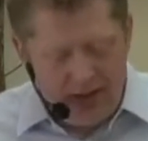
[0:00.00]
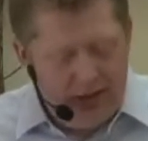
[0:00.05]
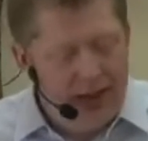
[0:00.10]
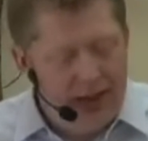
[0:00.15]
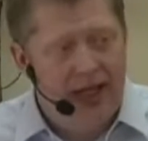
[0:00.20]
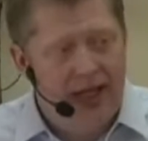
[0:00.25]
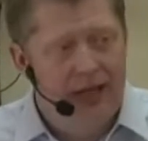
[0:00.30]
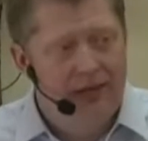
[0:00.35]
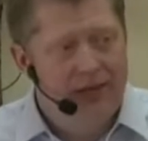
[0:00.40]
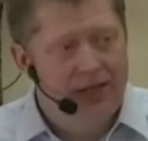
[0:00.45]
own
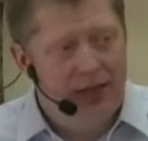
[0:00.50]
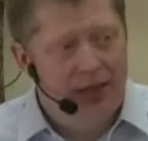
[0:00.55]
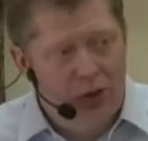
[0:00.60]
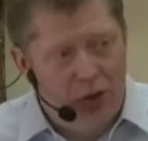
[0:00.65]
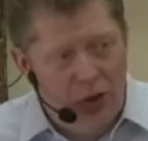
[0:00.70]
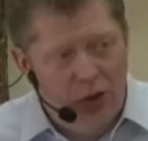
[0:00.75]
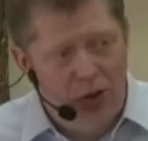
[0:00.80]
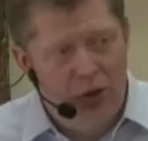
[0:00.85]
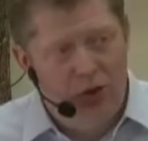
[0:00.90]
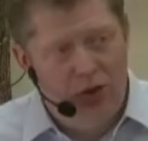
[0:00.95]
lives. It
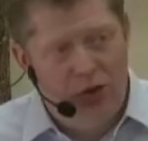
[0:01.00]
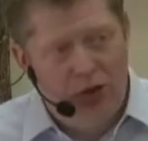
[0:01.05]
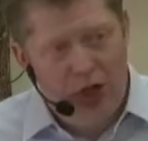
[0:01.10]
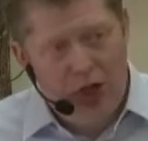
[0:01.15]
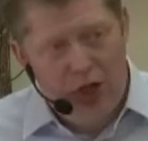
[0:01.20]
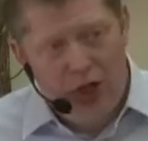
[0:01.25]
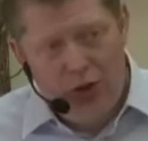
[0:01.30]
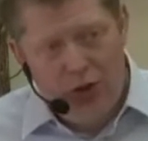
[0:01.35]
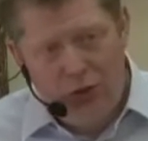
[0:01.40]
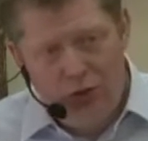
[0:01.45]
all
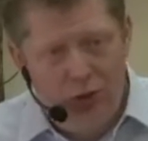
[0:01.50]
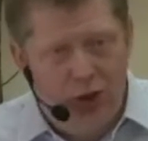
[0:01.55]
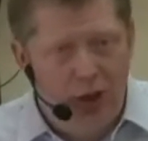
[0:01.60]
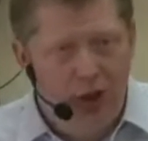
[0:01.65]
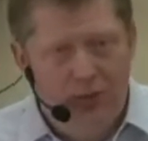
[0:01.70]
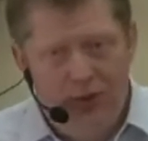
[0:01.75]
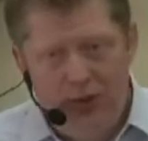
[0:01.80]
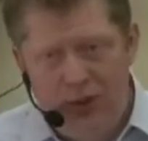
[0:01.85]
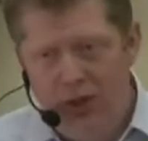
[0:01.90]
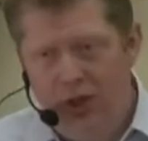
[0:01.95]

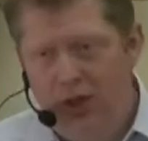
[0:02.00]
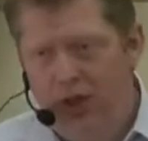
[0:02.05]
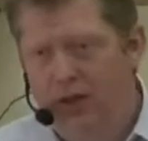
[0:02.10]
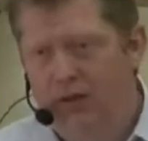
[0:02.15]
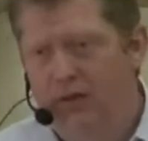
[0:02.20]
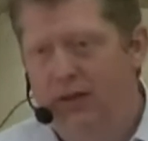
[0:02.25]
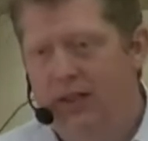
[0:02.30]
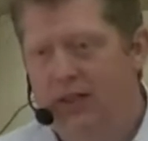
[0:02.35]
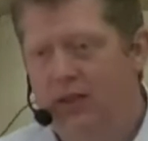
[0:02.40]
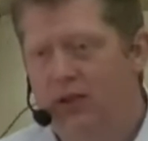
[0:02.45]
robs
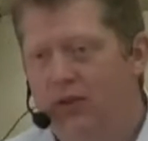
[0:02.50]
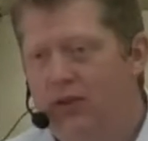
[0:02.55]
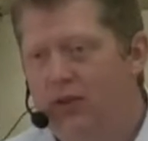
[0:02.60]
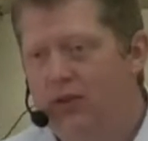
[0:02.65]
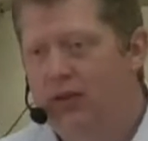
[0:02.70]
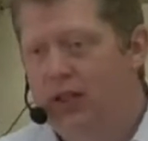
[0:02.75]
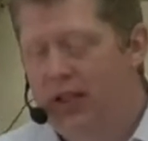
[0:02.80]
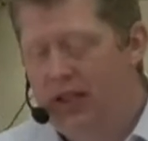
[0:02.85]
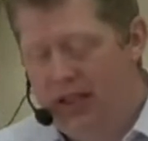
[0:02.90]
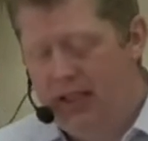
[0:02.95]
God of his
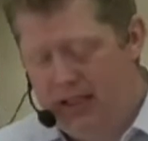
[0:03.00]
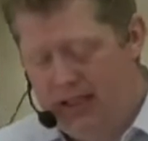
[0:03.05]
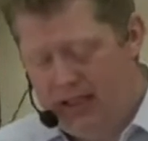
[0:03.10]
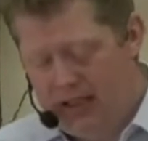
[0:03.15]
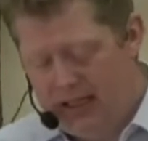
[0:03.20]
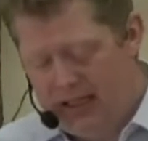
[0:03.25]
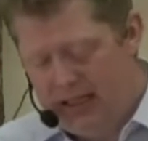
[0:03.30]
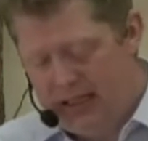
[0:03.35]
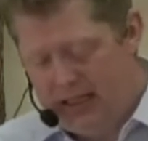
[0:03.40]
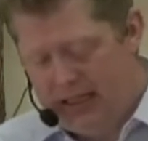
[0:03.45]
glory
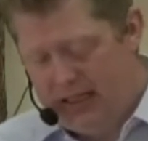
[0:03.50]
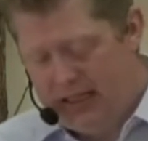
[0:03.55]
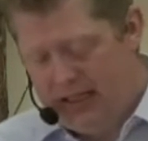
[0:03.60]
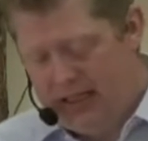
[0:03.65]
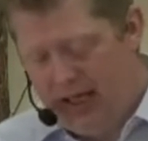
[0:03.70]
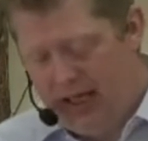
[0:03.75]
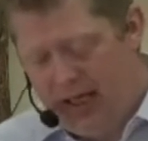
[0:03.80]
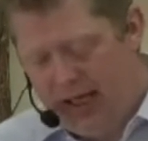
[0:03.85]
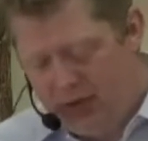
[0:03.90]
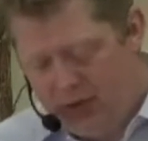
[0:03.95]

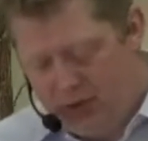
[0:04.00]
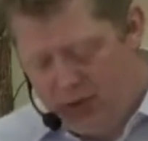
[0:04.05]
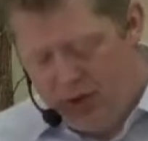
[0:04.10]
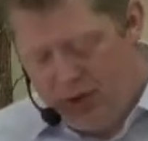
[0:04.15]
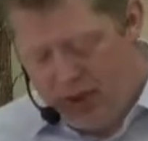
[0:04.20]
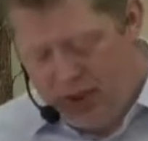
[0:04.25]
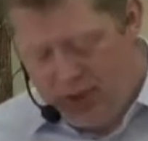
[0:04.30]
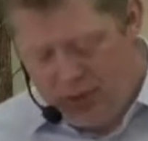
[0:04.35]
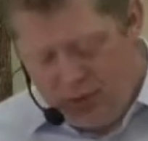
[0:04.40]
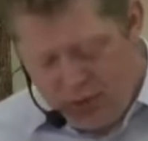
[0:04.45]
and
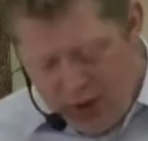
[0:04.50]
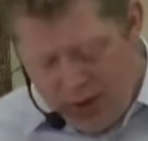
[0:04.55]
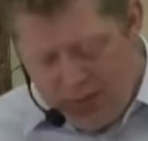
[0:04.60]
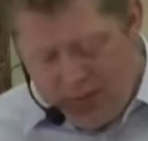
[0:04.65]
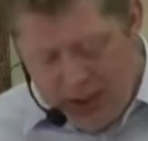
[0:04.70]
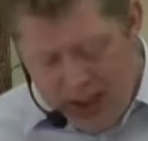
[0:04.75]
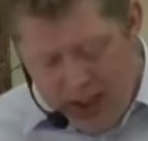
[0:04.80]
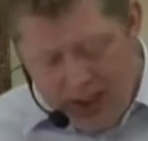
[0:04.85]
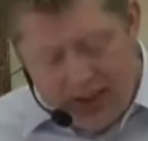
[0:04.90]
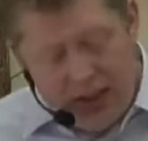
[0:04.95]
it
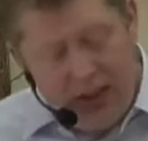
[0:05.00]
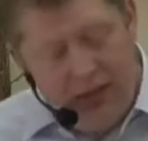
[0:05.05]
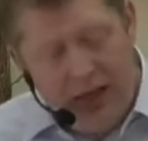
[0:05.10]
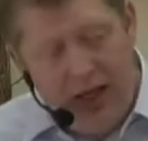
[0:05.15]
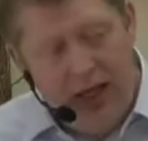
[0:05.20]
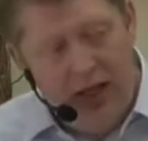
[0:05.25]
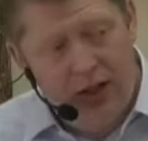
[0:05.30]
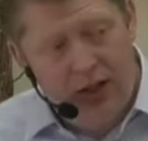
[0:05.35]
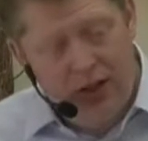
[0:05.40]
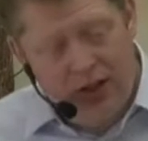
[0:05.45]
robs us of
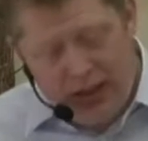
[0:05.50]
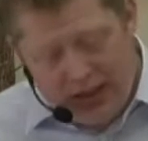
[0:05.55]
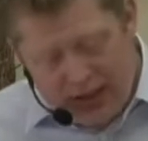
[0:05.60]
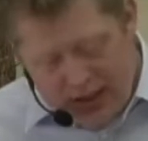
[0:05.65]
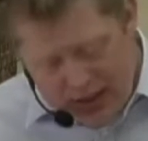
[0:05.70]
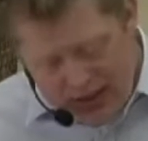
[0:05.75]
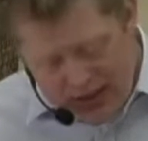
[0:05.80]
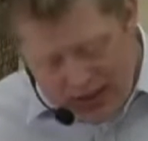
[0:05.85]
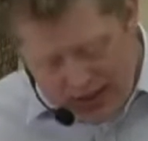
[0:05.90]
our good. It